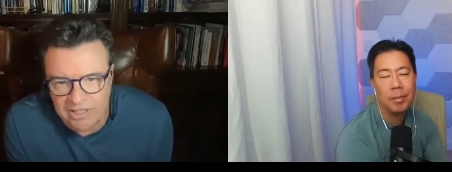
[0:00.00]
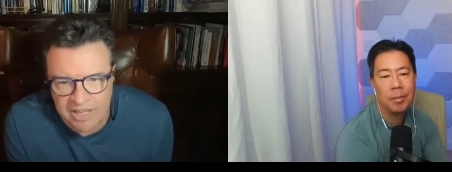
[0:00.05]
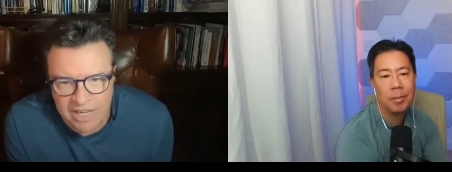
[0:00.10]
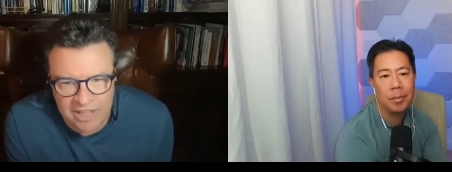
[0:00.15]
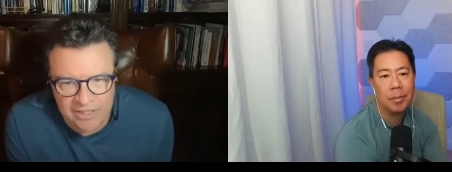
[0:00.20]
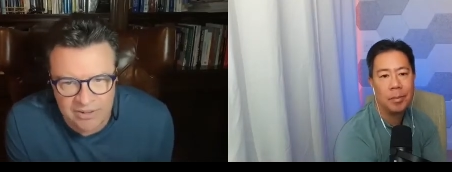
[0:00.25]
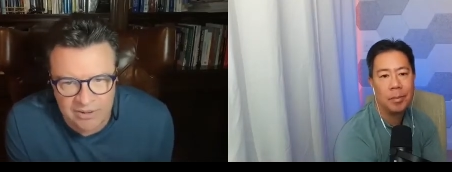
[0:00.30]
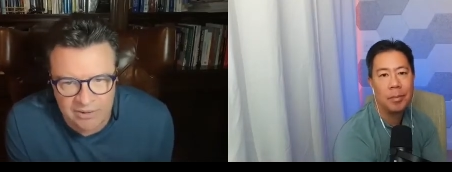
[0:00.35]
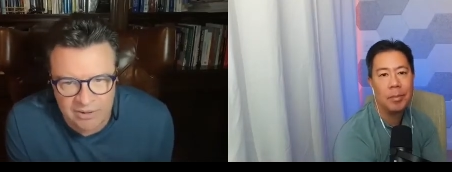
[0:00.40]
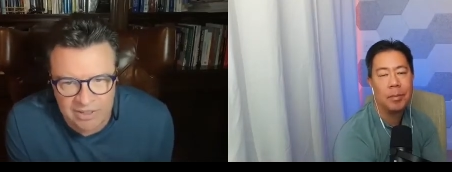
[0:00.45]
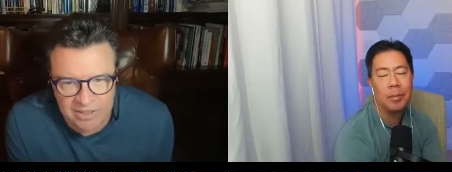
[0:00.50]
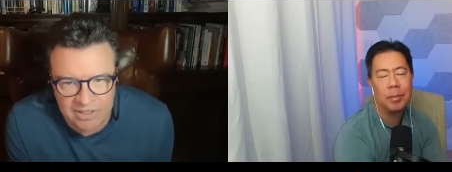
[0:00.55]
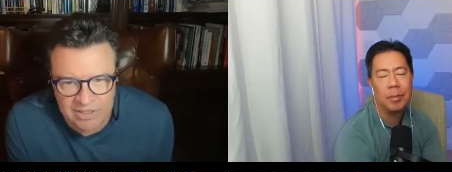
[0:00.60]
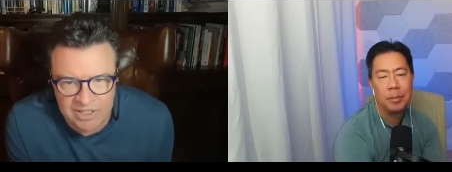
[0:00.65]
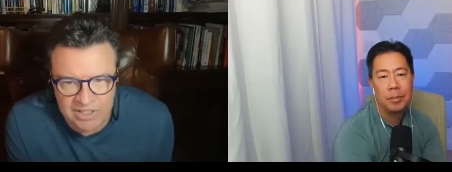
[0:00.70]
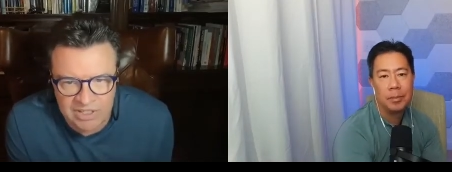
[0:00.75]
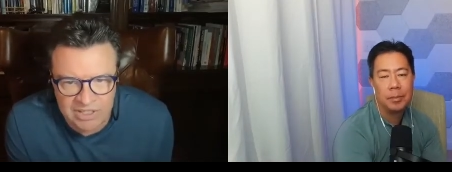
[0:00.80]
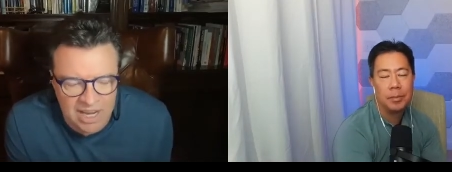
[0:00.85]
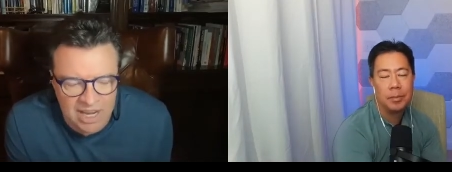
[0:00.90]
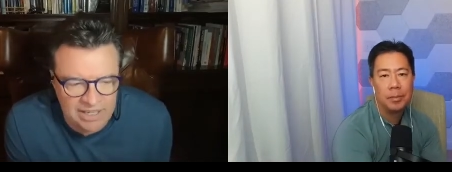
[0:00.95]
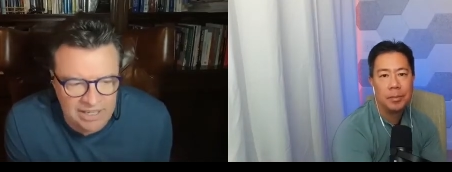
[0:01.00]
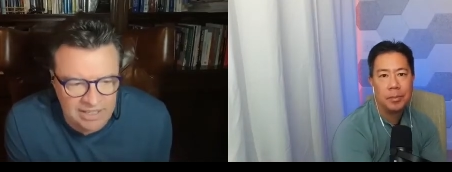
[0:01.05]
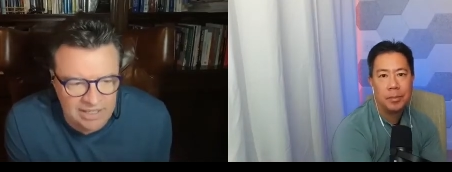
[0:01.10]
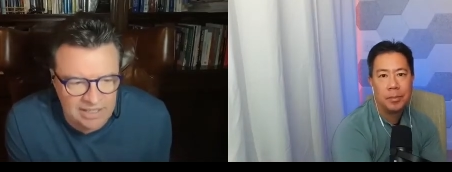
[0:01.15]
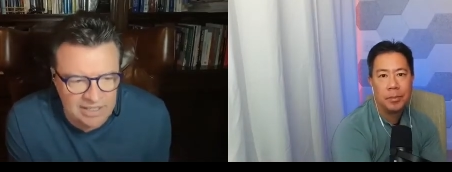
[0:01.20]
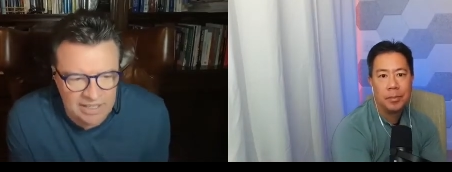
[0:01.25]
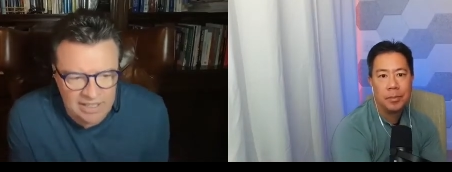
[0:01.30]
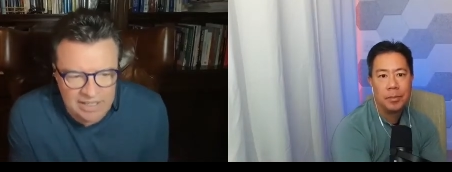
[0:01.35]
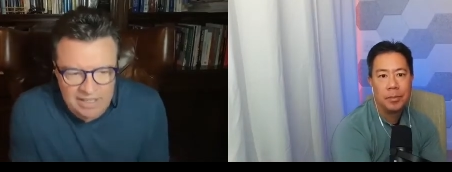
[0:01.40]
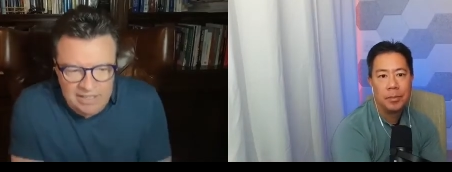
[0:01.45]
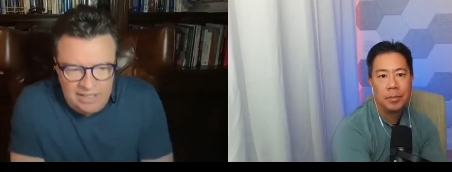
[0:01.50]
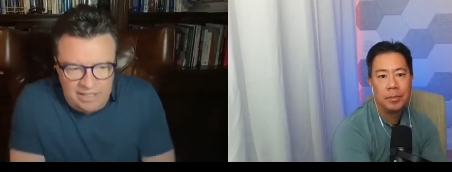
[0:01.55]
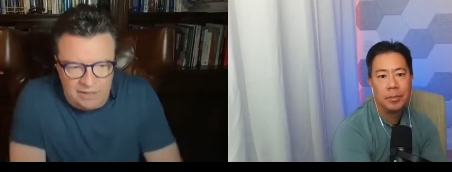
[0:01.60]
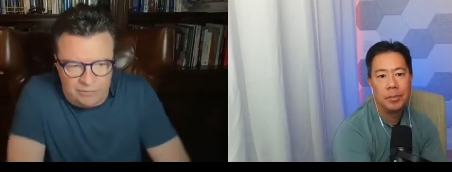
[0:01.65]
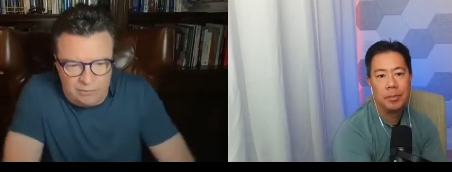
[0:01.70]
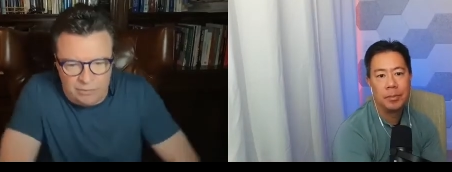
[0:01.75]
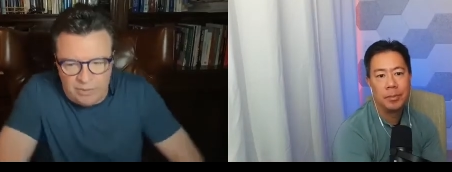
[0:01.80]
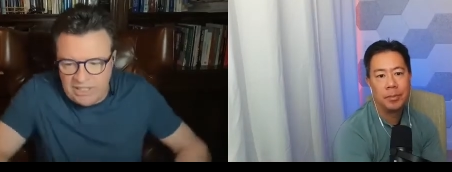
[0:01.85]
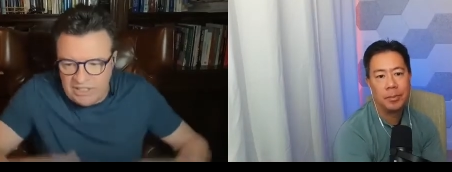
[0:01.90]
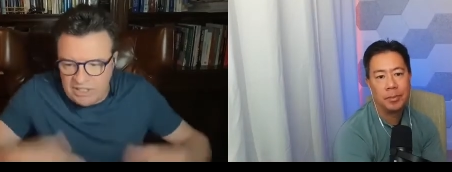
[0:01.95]
Speaker 1: got together and decided
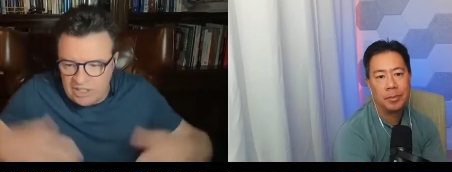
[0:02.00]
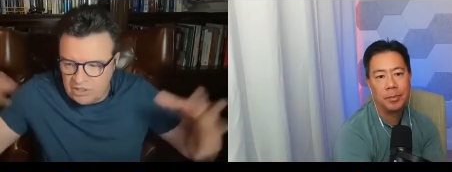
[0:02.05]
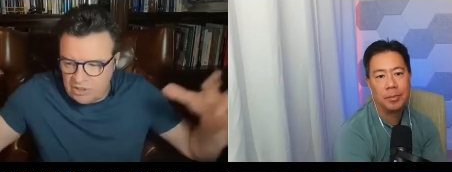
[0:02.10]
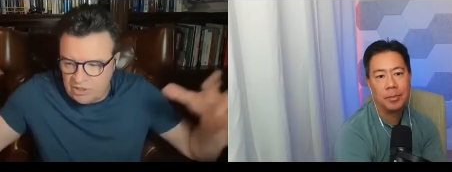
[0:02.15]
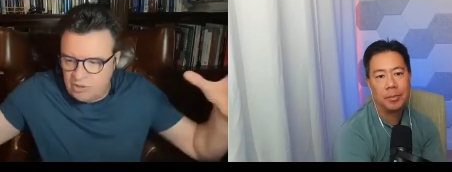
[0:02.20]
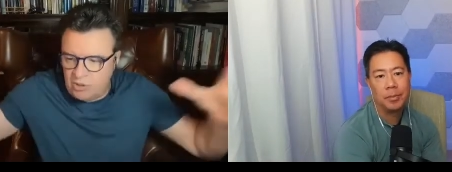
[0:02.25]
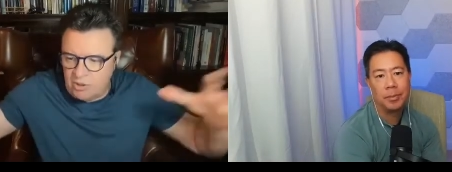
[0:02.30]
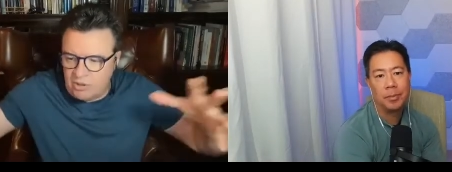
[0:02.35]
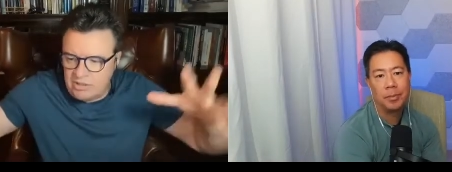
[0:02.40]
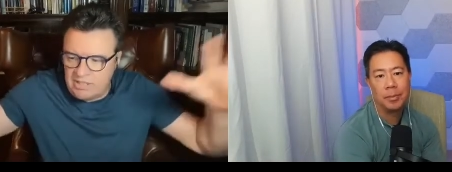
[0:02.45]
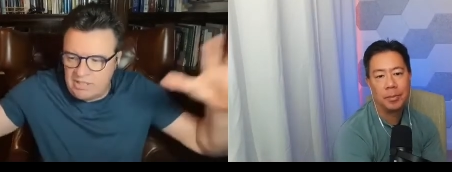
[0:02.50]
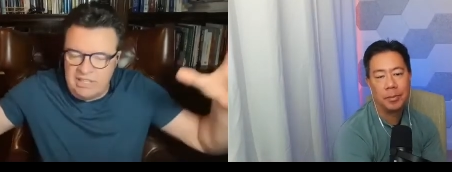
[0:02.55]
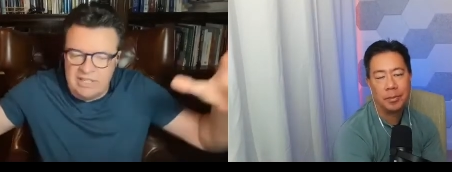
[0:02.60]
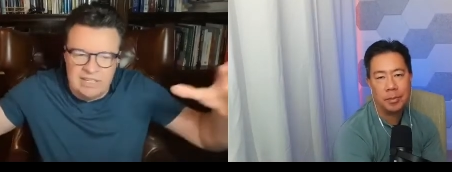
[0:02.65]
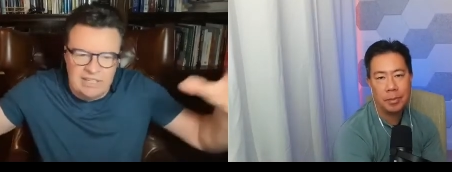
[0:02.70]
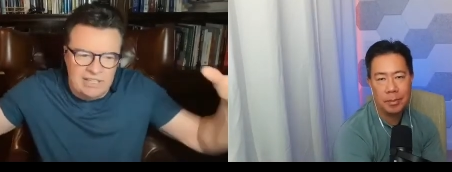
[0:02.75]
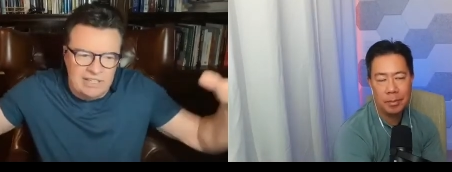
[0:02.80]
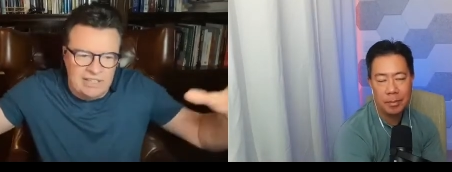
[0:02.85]
if we just took